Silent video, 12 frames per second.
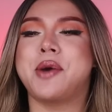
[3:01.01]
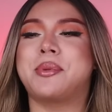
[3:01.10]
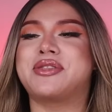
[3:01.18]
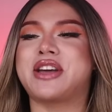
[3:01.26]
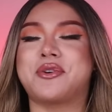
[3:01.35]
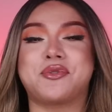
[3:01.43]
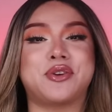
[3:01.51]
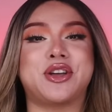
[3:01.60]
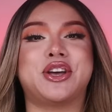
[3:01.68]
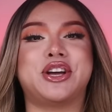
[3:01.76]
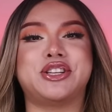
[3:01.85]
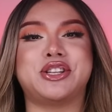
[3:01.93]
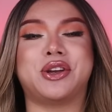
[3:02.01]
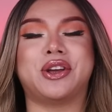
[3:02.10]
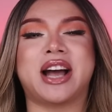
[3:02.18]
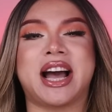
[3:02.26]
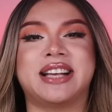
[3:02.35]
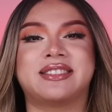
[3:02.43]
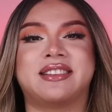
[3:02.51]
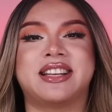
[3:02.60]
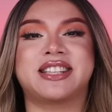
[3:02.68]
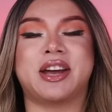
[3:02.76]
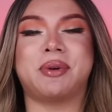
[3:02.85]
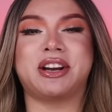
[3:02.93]
And without further ado, you guys,
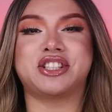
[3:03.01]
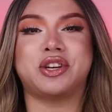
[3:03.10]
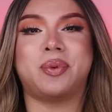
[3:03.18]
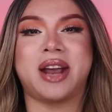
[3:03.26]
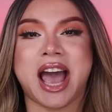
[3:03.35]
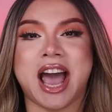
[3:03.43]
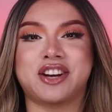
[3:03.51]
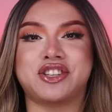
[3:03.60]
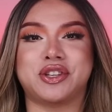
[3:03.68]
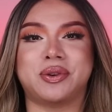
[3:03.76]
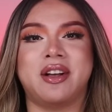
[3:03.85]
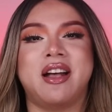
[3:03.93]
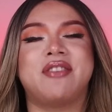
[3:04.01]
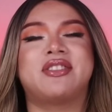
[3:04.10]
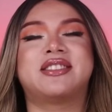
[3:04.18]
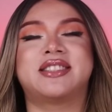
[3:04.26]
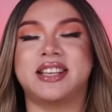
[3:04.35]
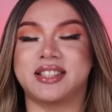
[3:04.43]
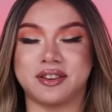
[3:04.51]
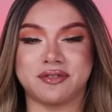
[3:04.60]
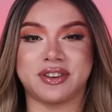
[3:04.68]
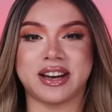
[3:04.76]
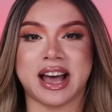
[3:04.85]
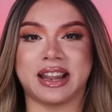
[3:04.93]
let's get ready to react to the season
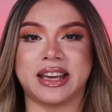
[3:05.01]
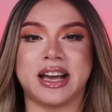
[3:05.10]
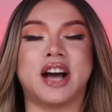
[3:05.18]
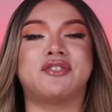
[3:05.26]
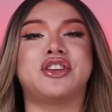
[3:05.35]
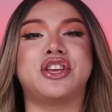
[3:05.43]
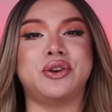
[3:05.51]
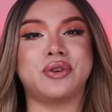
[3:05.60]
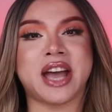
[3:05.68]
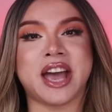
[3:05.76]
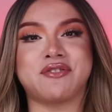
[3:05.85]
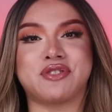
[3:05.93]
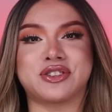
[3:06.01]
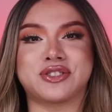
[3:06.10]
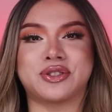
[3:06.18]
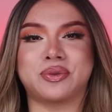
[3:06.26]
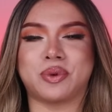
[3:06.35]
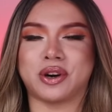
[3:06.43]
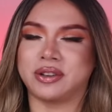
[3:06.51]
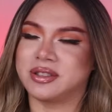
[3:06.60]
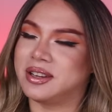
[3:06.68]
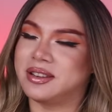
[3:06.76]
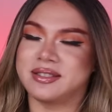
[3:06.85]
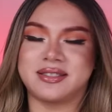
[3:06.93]
finale of UK versus the
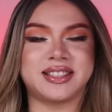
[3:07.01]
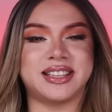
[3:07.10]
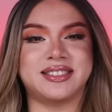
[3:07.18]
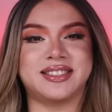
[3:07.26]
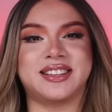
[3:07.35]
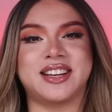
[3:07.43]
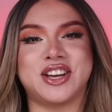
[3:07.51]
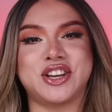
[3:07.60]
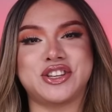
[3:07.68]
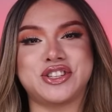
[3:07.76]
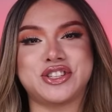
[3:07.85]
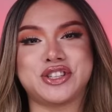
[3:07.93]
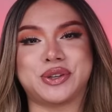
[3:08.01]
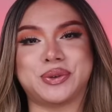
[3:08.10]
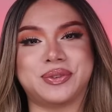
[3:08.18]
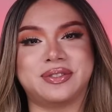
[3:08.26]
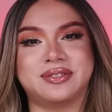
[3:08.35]
World season two.